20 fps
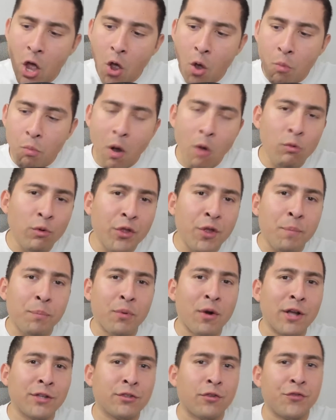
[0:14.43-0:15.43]
What will the
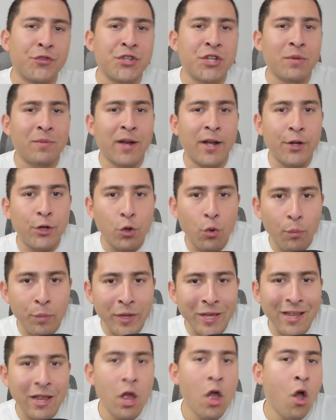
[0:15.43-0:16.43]
price of Shiba Inu
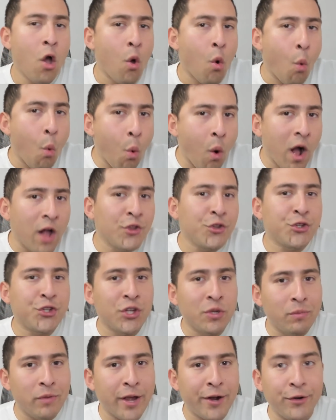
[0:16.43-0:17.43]
be once
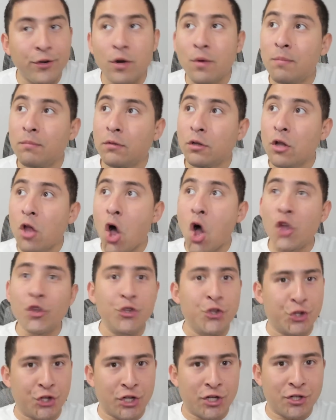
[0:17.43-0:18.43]
Shibarium
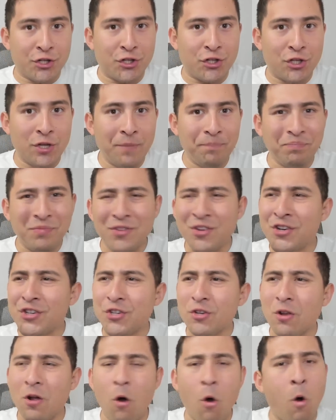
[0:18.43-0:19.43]
launches?
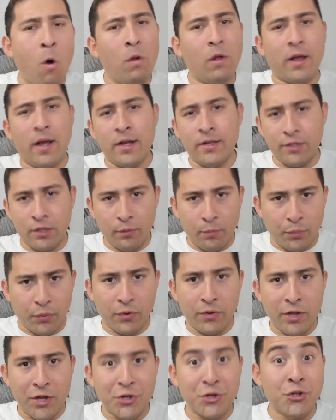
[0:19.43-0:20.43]
There's all kinds of
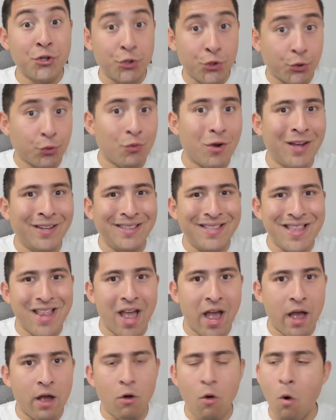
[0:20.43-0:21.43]
predictions right
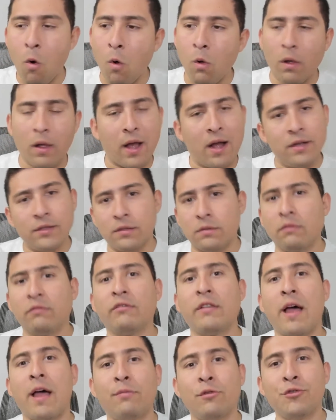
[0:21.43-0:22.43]
now, all kinds of
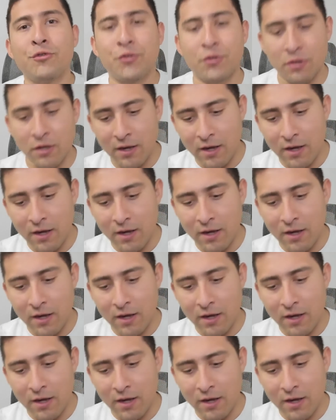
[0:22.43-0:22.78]
levels,